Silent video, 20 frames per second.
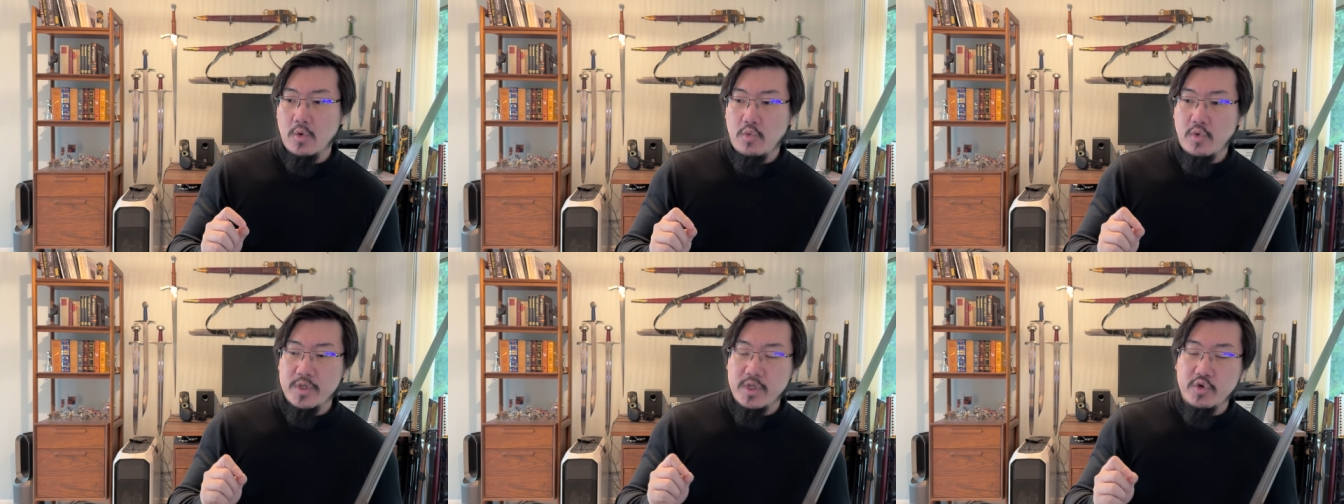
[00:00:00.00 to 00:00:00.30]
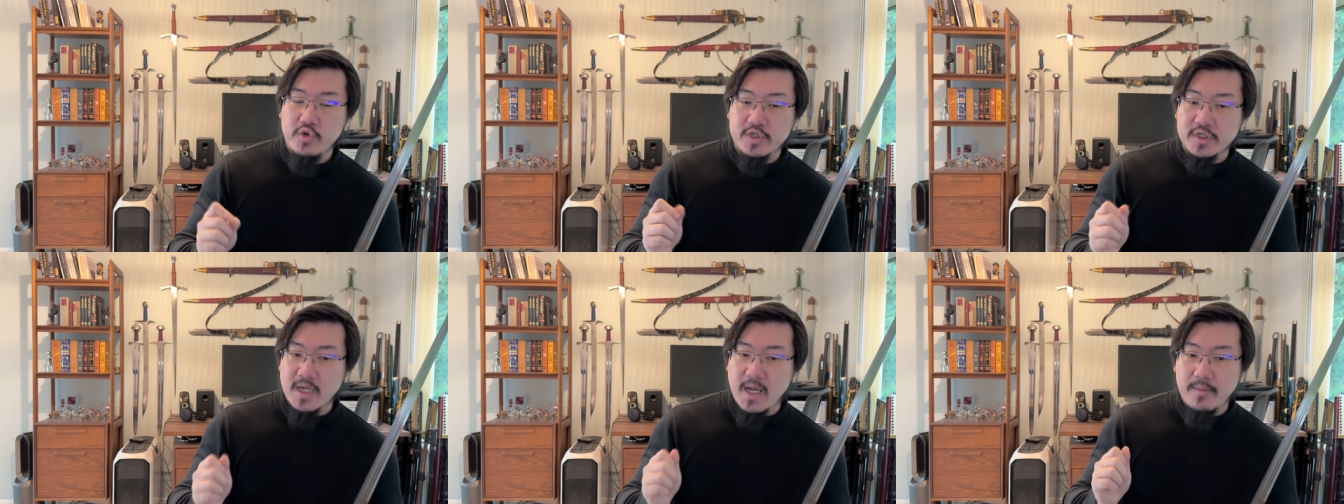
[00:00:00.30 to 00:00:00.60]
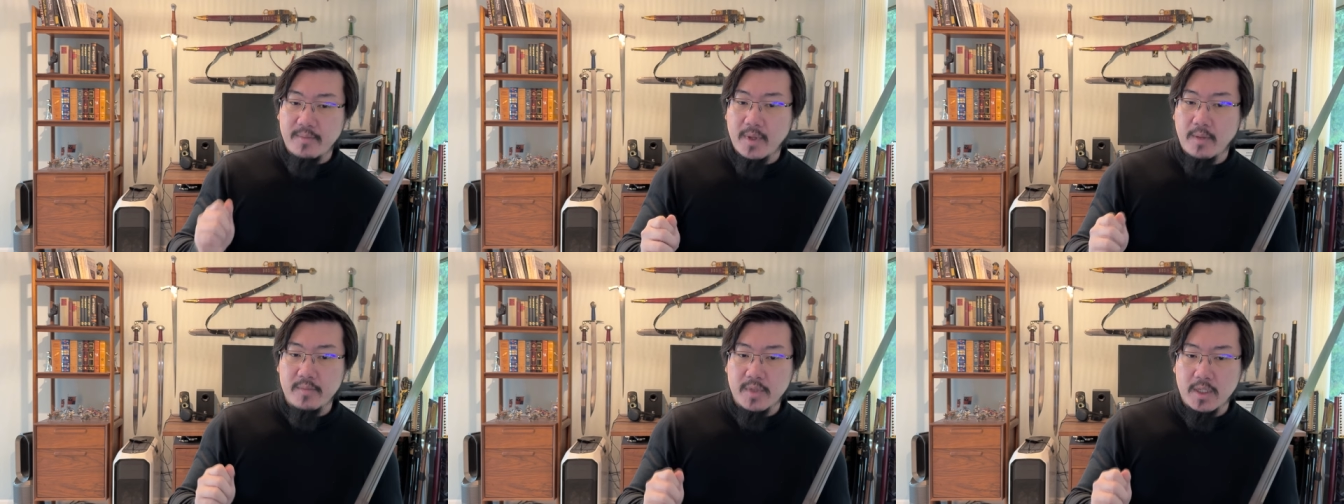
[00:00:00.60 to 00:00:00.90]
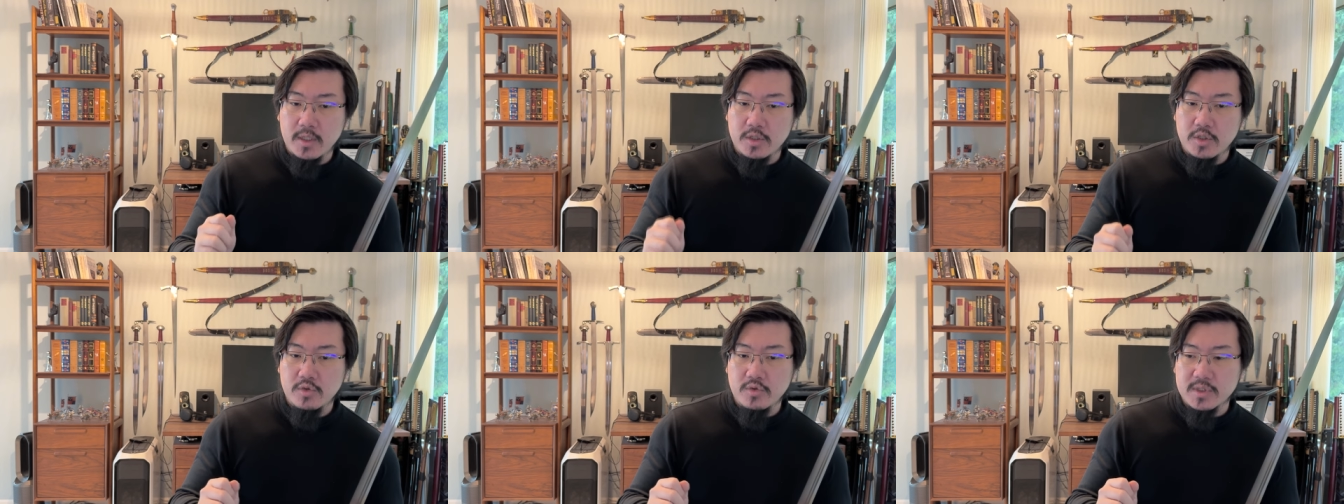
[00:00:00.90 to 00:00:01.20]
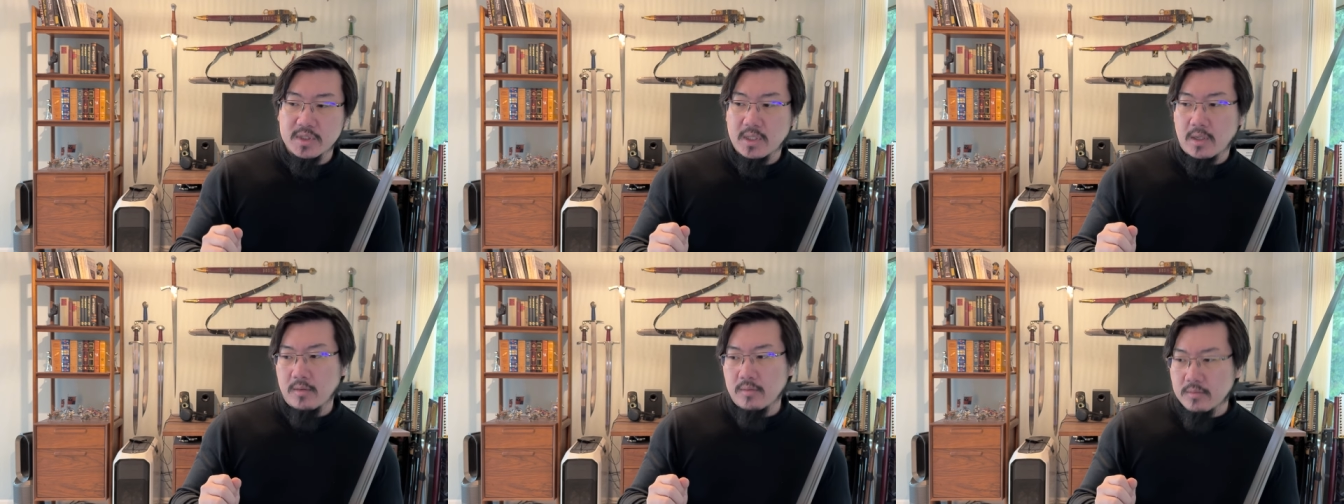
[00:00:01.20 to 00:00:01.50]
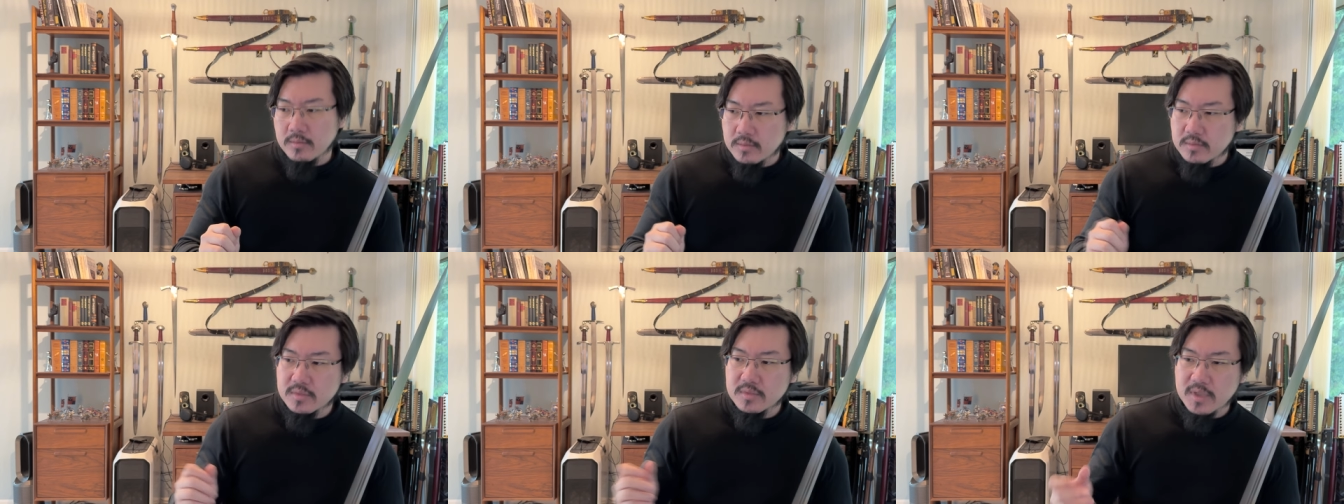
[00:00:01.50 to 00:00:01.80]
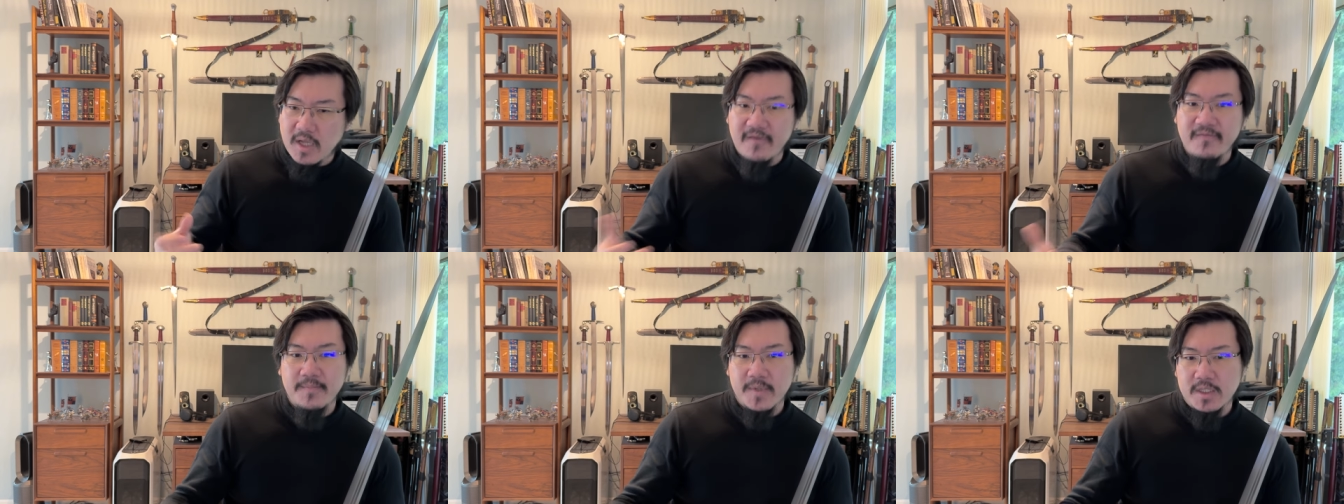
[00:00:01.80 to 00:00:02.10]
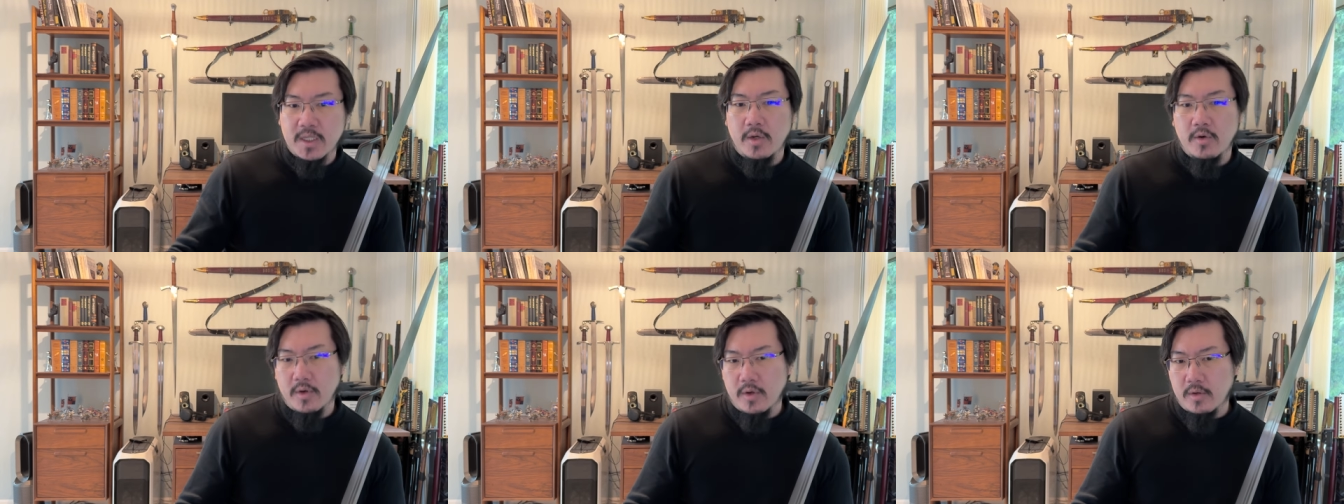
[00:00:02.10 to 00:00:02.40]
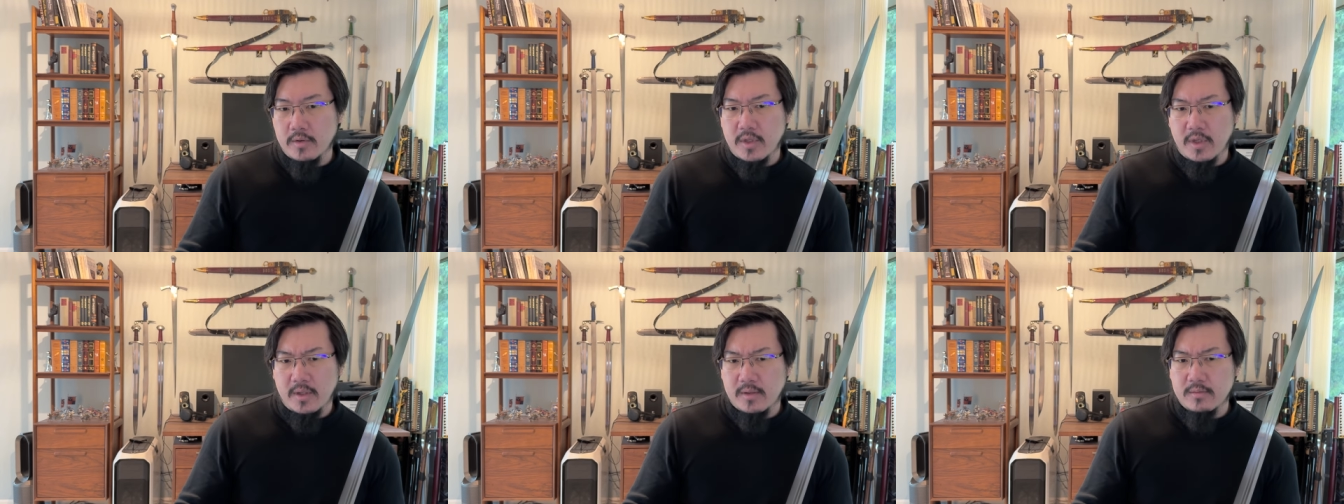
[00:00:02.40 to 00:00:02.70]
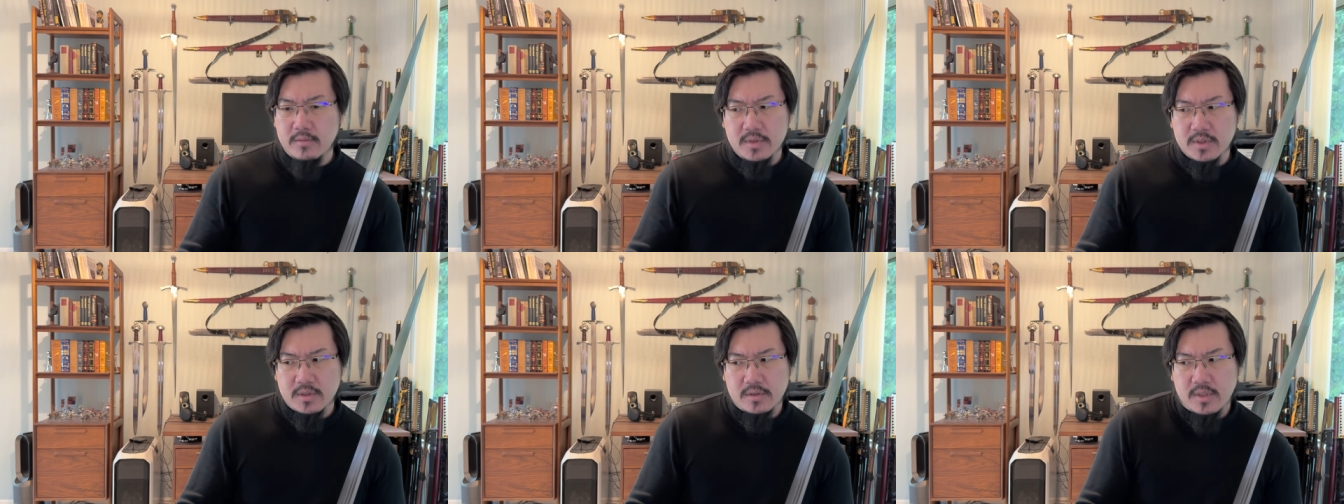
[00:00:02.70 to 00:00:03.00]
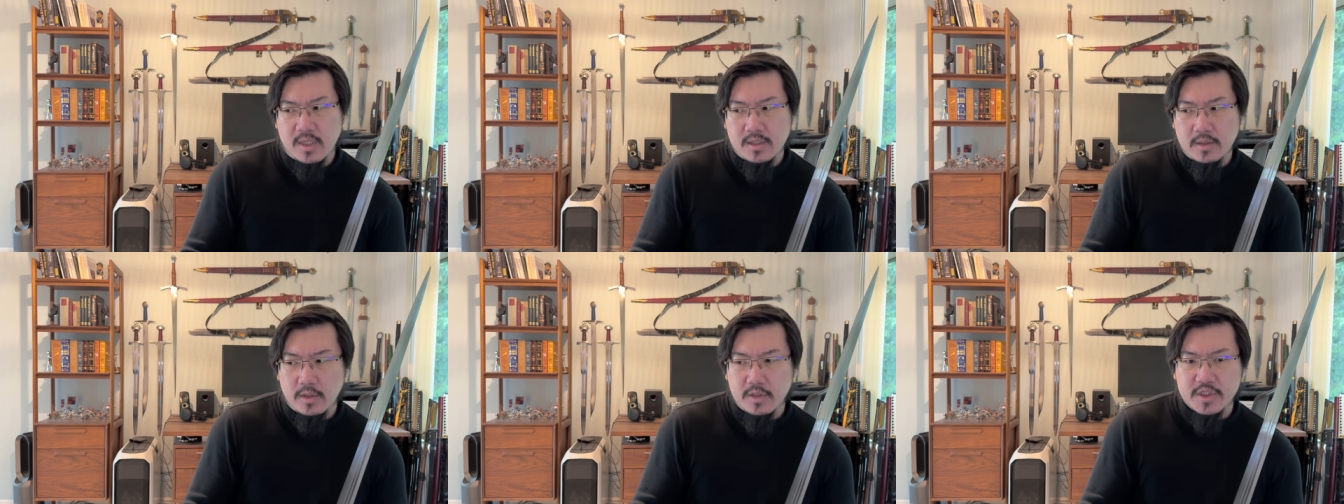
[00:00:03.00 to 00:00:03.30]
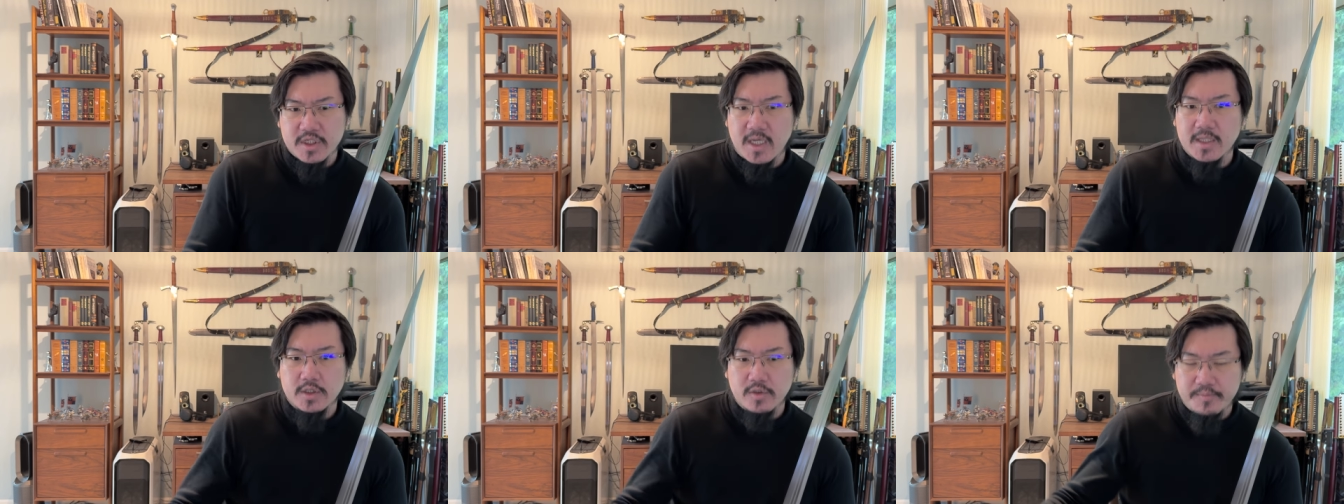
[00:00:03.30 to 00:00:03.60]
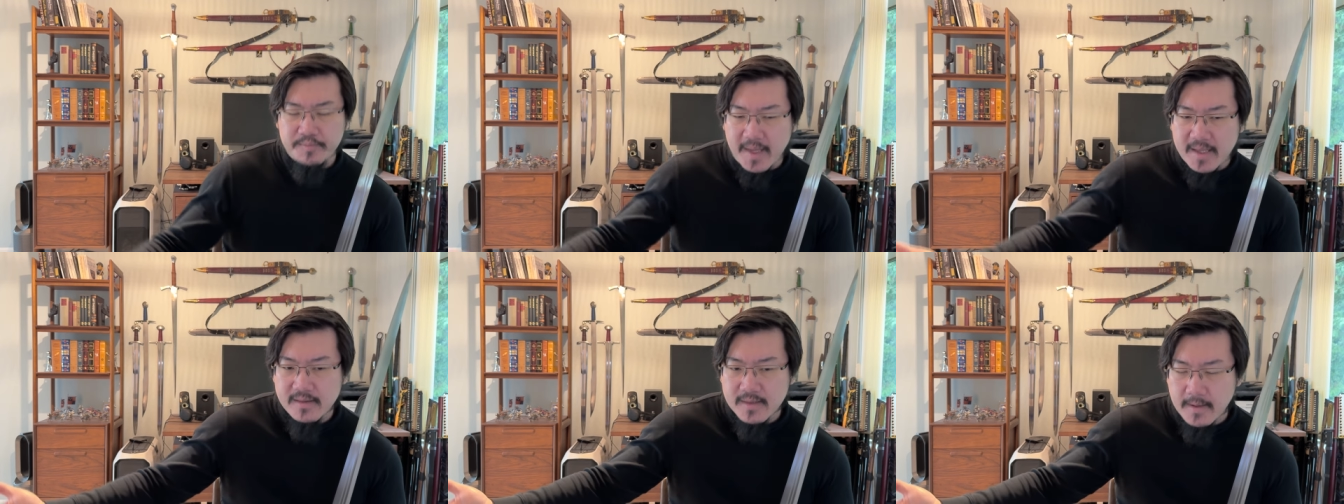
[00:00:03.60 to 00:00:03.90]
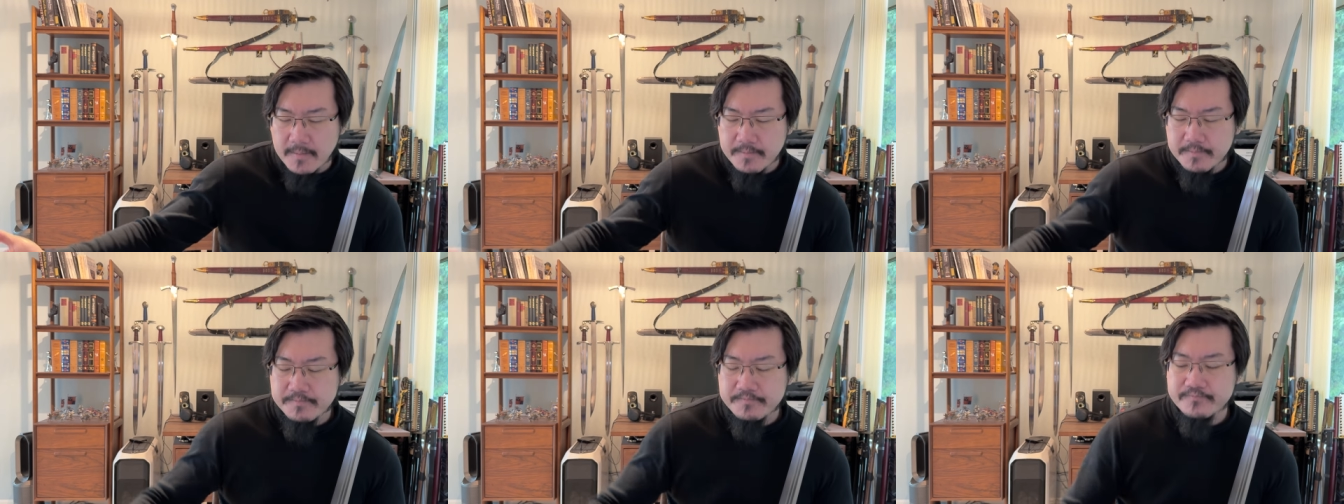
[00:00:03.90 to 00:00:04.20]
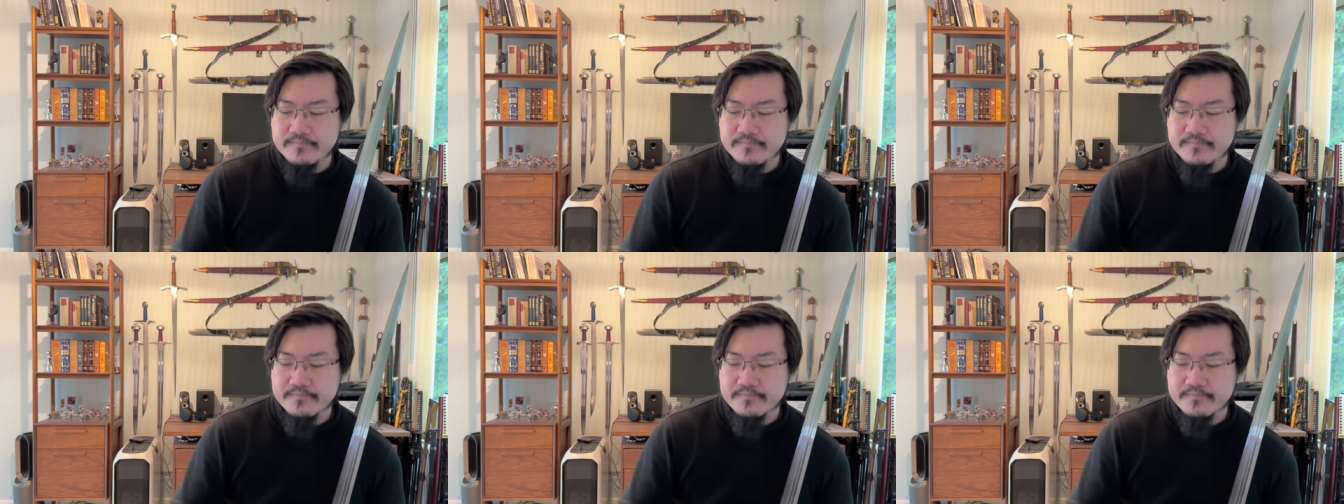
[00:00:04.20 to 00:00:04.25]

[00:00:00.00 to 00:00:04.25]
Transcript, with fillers: when you jab them into some tough material, you stand a good chance to bend them.